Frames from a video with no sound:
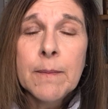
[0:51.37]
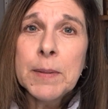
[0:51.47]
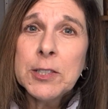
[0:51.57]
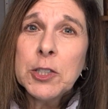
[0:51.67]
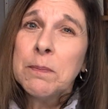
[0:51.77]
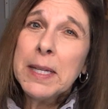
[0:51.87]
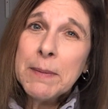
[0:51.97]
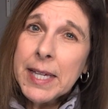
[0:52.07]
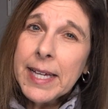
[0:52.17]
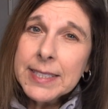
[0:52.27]
But you may
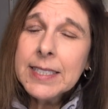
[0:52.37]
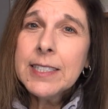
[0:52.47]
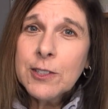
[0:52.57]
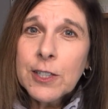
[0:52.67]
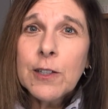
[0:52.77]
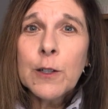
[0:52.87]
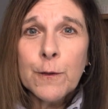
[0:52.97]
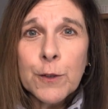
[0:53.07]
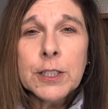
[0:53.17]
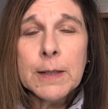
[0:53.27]
be hesitant to
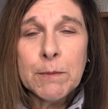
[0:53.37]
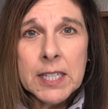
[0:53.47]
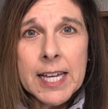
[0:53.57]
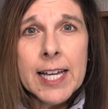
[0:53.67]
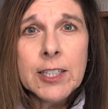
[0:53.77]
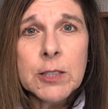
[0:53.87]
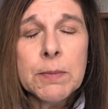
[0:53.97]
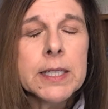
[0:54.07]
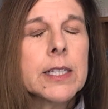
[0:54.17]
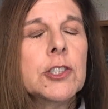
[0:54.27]
look for something else
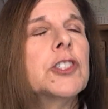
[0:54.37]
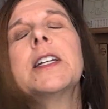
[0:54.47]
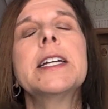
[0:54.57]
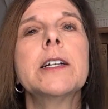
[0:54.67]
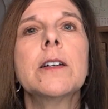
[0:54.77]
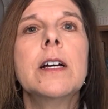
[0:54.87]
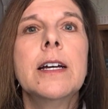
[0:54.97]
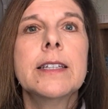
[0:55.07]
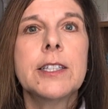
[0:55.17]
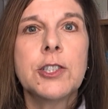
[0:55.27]
because you hear
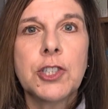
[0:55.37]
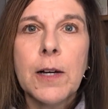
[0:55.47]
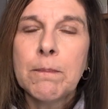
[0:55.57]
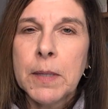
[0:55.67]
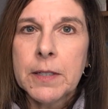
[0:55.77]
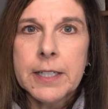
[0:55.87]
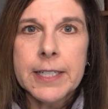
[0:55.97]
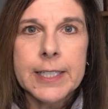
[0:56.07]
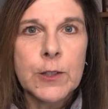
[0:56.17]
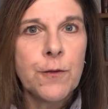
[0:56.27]
that the job
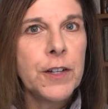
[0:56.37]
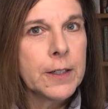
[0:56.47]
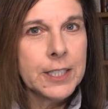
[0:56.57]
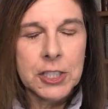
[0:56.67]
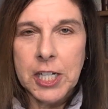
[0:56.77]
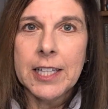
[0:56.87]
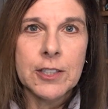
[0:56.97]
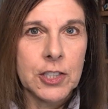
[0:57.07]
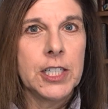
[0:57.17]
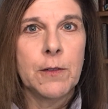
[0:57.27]
market is very
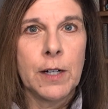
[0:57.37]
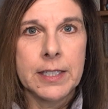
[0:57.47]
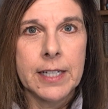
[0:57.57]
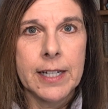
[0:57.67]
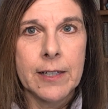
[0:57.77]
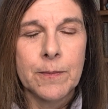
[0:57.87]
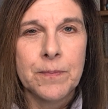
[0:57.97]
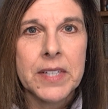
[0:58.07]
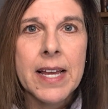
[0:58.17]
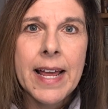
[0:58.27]
challenging right now.
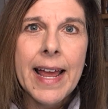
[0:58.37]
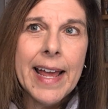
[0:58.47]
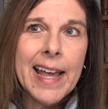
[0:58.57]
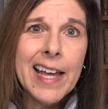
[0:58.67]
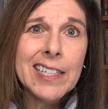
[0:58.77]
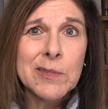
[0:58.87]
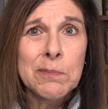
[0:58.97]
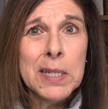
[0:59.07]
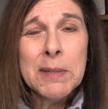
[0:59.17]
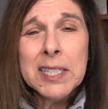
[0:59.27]
And
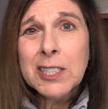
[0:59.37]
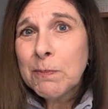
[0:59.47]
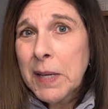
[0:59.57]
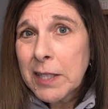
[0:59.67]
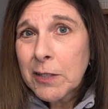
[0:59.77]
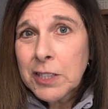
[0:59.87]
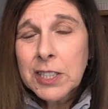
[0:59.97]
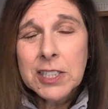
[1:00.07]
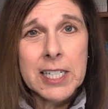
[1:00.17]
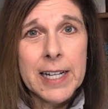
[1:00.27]
maybe it's better to
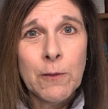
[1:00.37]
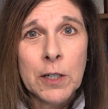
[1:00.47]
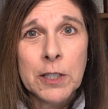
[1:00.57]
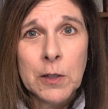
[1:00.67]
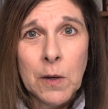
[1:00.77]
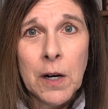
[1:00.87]
stay where you